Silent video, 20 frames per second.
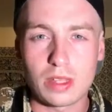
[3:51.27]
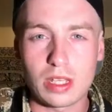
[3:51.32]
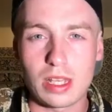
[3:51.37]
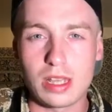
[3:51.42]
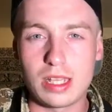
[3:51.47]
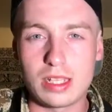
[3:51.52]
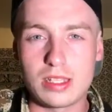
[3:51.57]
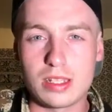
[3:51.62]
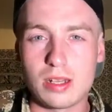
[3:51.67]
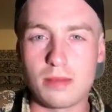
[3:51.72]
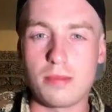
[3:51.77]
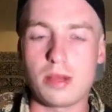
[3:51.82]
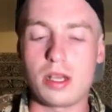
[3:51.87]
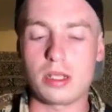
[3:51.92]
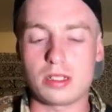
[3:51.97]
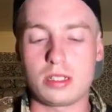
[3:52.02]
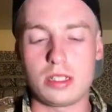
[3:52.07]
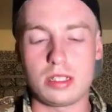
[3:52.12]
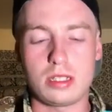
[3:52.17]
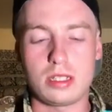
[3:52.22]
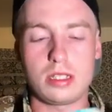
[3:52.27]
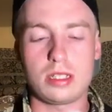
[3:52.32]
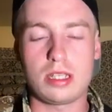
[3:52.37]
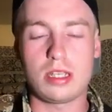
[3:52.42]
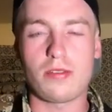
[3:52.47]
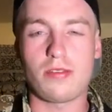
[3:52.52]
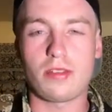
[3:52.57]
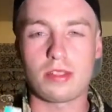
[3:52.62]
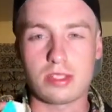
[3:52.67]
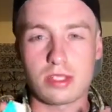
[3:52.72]
Let's unbox this and see
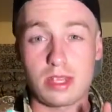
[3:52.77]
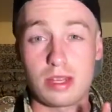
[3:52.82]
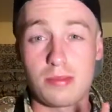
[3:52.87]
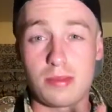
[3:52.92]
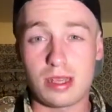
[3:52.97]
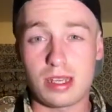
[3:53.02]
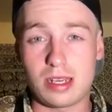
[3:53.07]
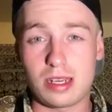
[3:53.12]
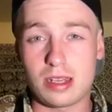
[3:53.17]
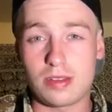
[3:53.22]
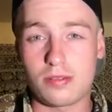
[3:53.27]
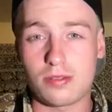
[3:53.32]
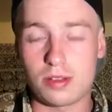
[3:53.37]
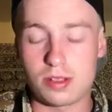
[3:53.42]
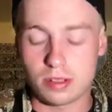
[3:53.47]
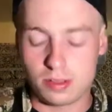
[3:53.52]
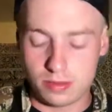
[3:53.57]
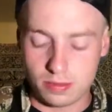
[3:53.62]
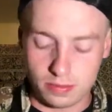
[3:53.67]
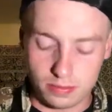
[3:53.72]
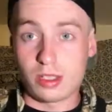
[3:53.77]
if this is going to make a difference.